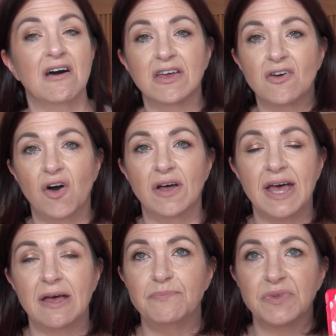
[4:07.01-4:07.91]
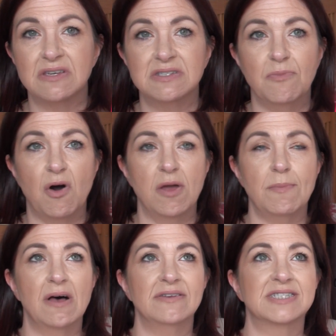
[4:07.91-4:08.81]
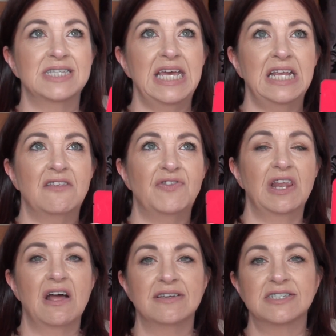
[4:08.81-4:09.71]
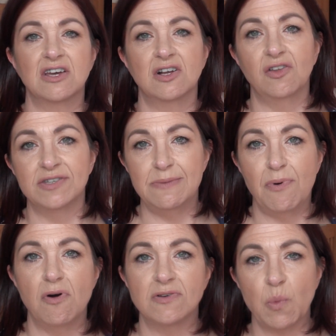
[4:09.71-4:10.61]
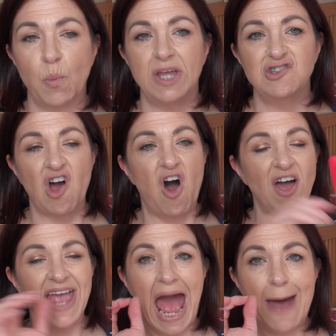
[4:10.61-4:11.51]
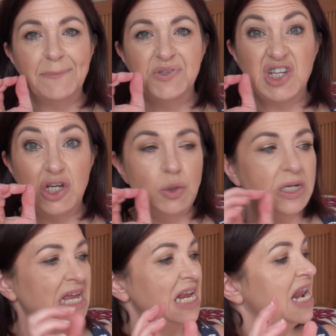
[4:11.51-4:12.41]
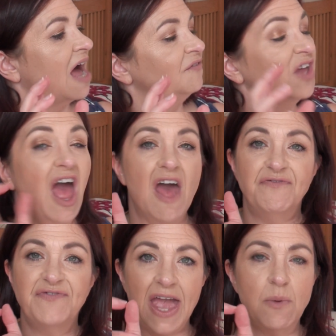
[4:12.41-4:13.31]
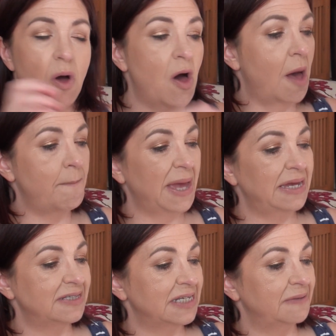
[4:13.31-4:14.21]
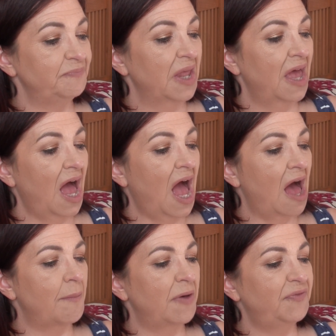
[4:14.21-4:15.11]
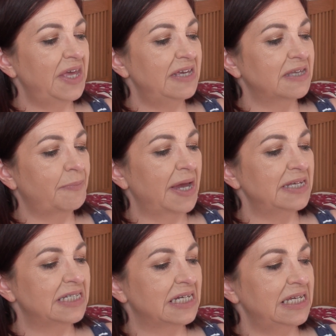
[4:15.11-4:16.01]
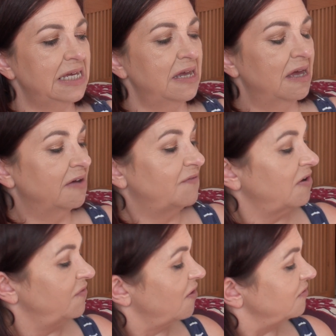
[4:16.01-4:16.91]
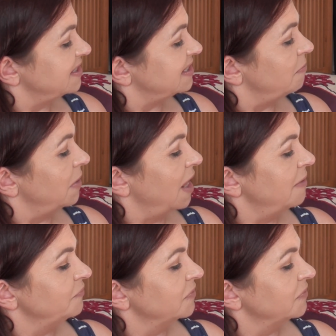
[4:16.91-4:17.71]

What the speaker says: I got some eye masks in the last Glossy Box, which I absolutely loved. They were amazing. These are basically very, very similar.